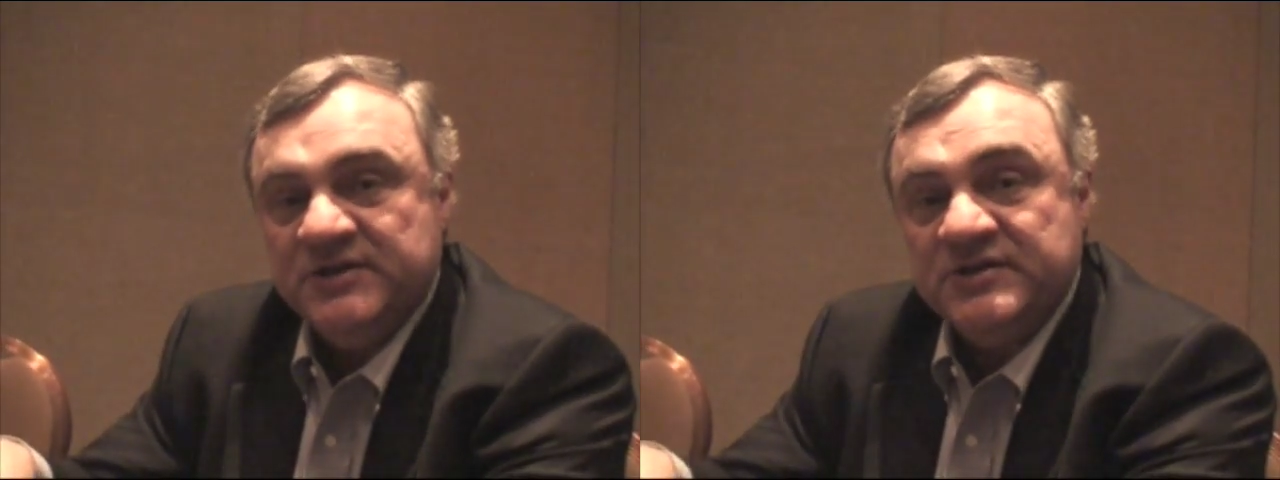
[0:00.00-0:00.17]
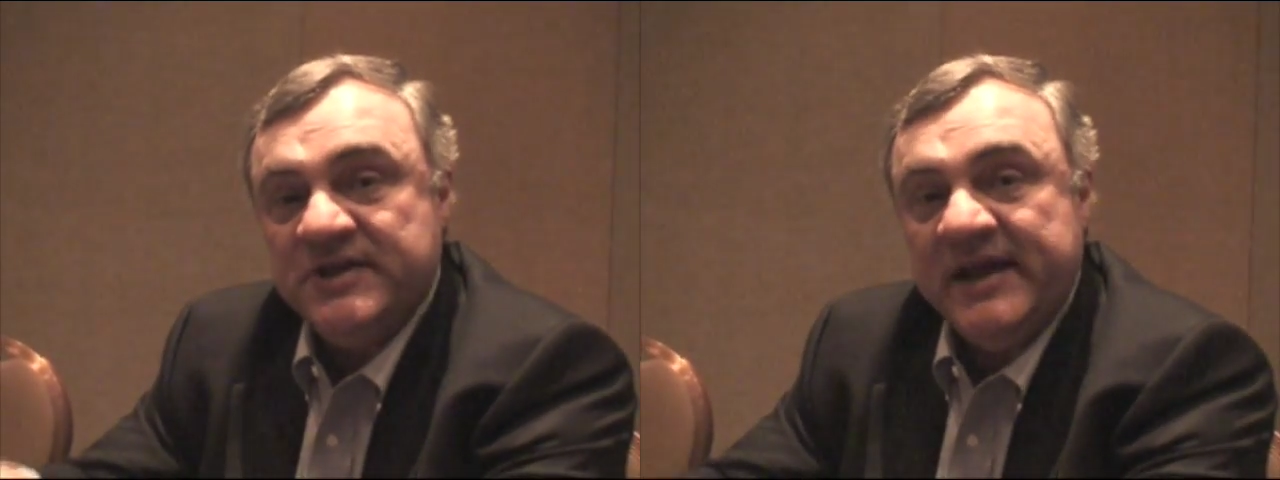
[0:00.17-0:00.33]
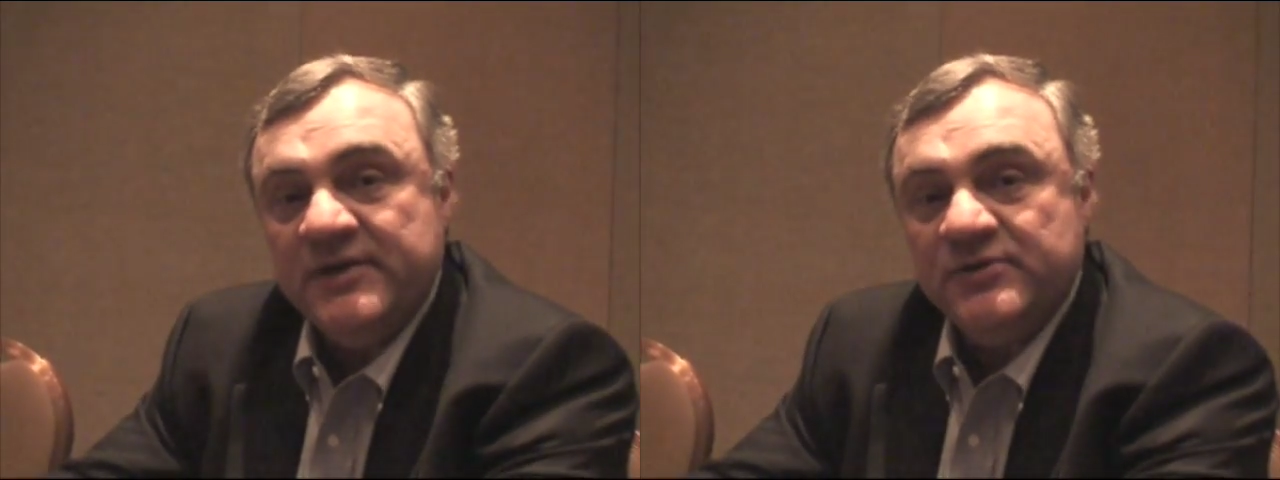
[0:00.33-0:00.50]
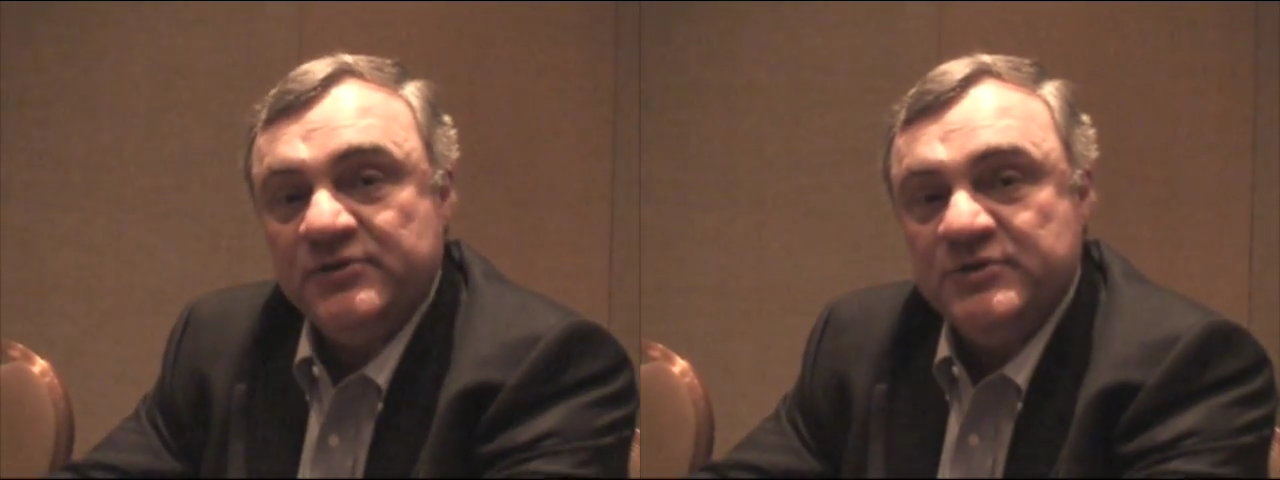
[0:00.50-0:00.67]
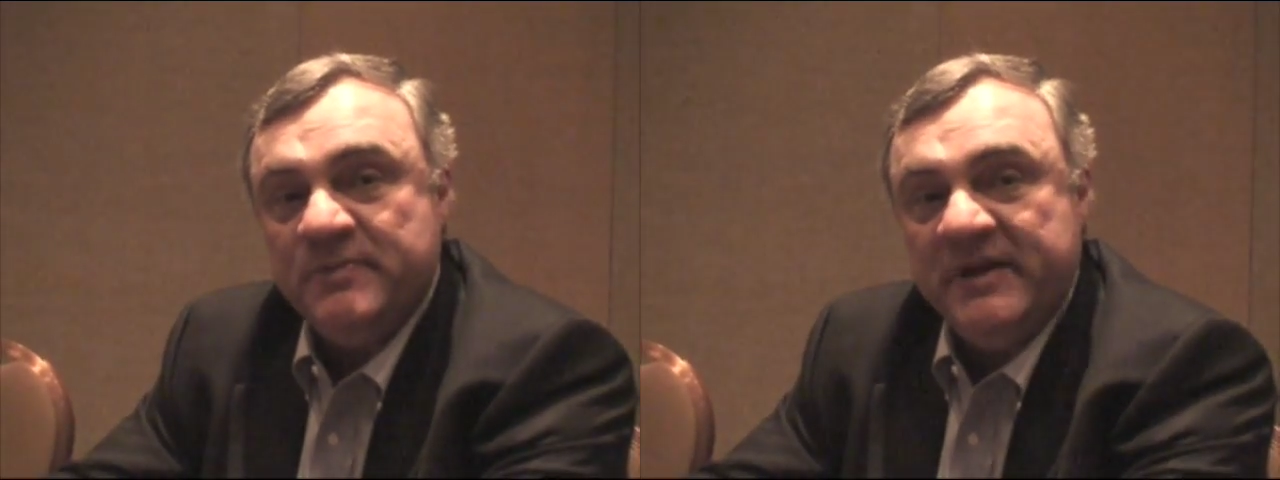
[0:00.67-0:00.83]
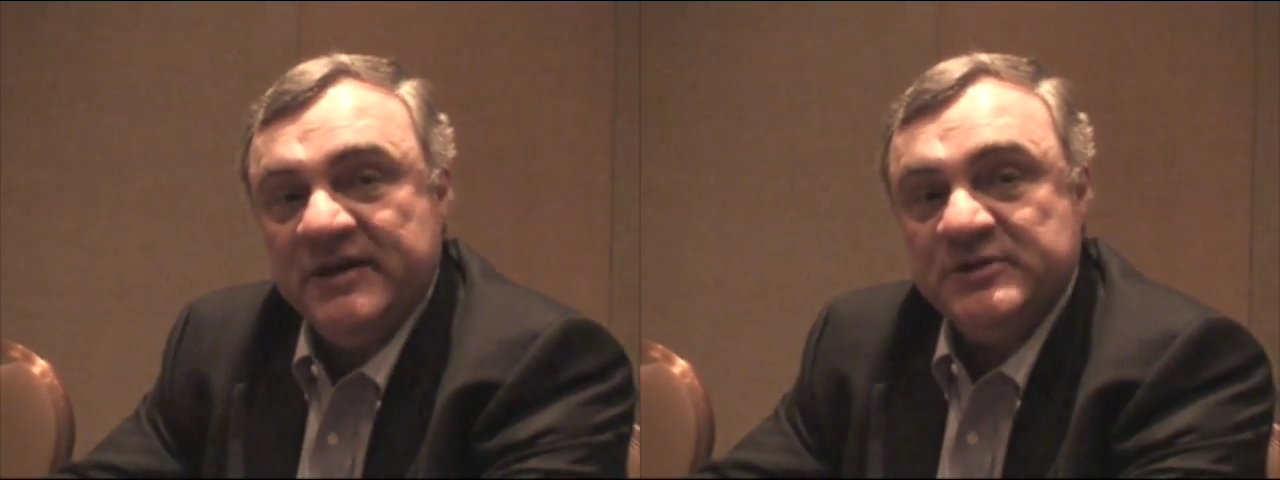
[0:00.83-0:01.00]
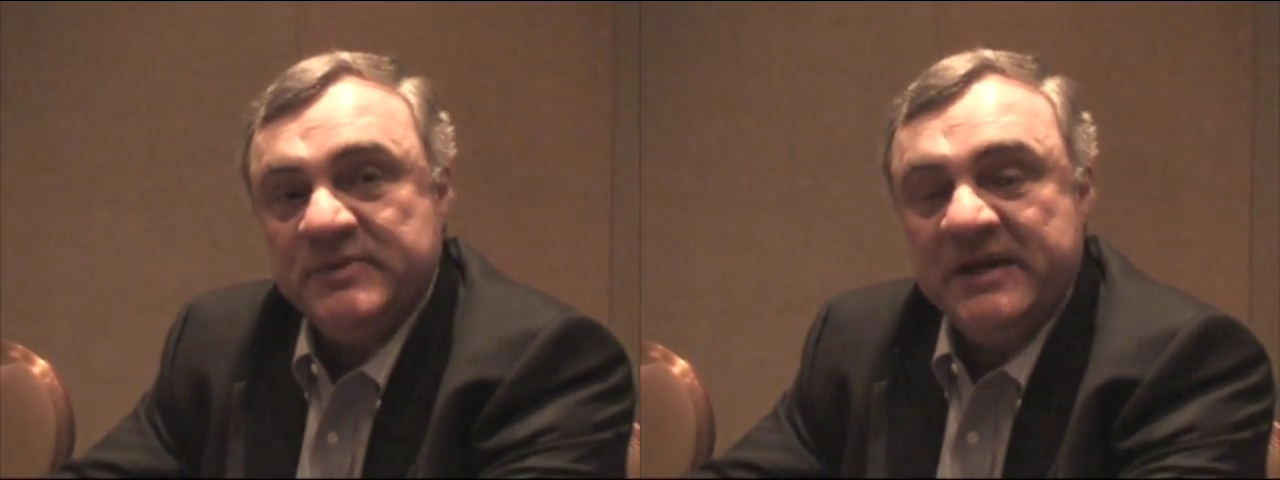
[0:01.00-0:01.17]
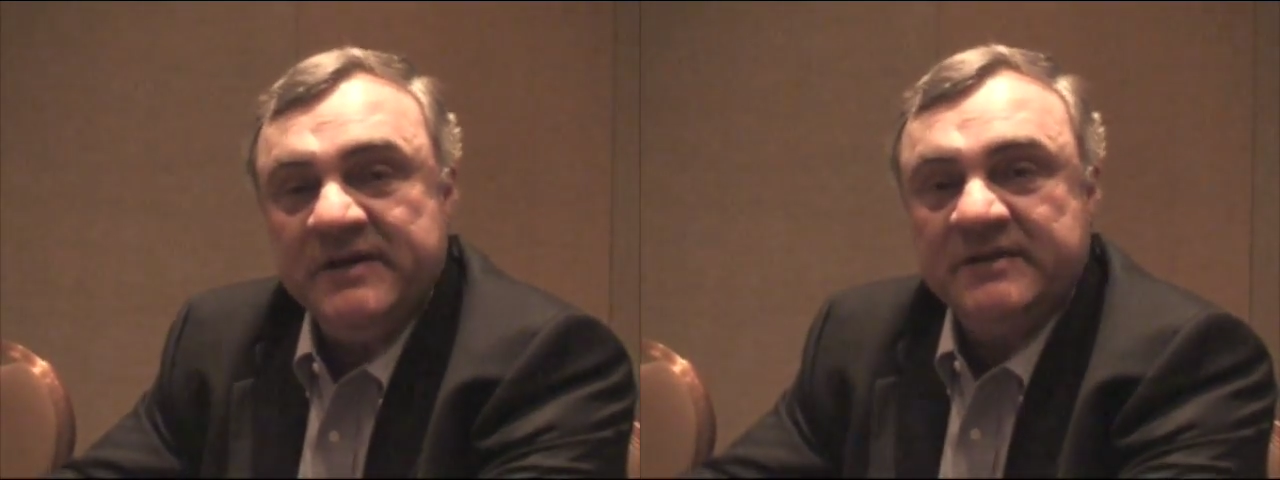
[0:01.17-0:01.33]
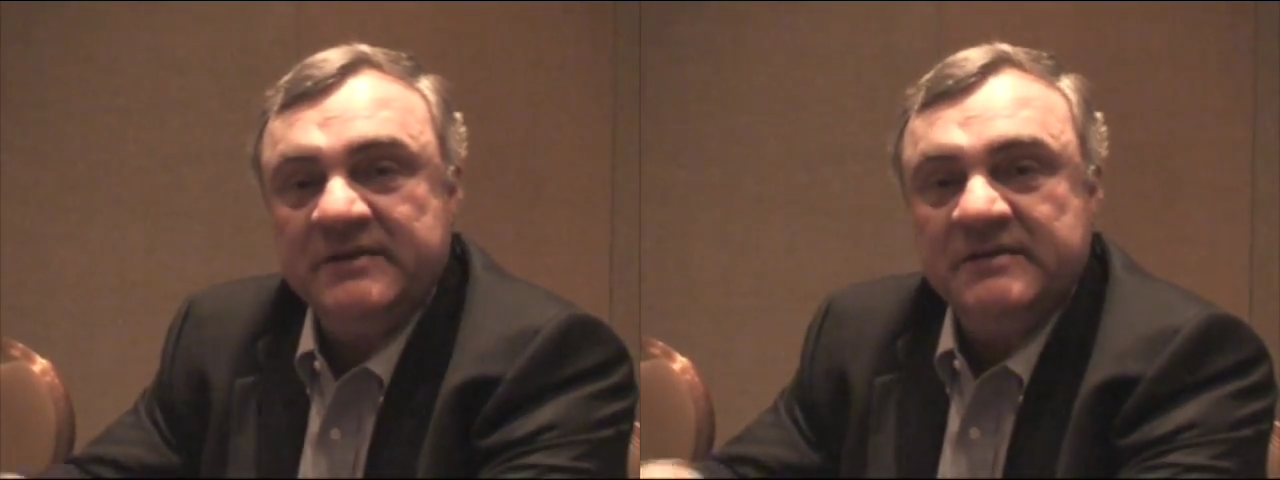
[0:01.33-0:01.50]
it's standards based. But I
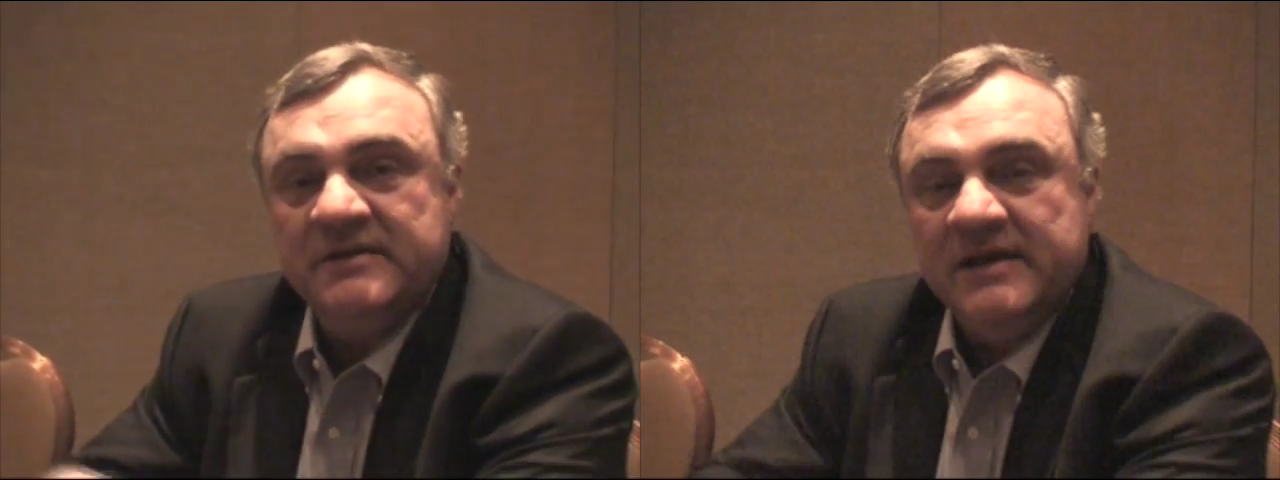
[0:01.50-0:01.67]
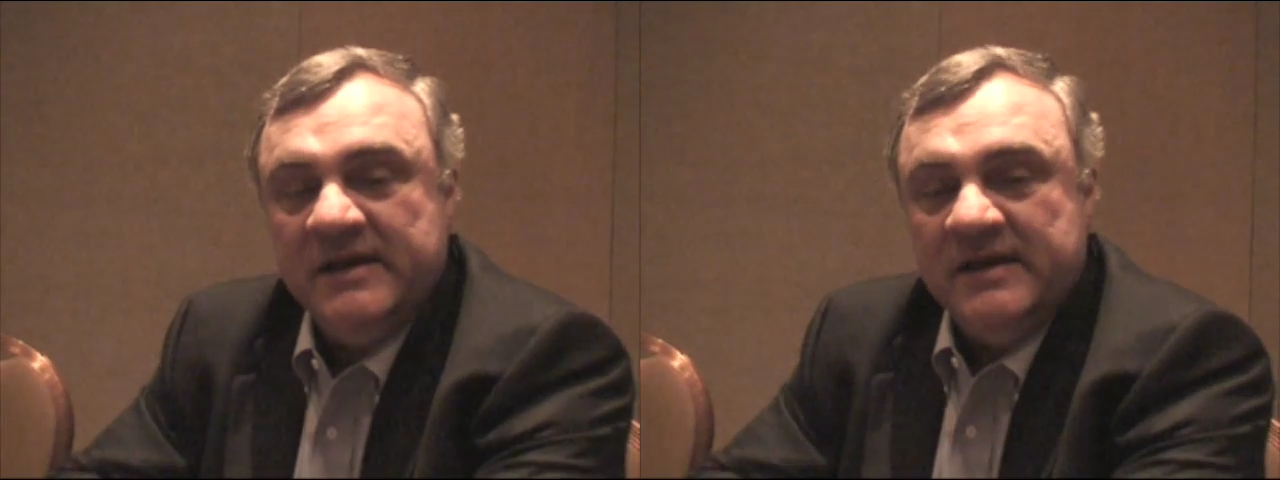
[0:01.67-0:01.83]
think that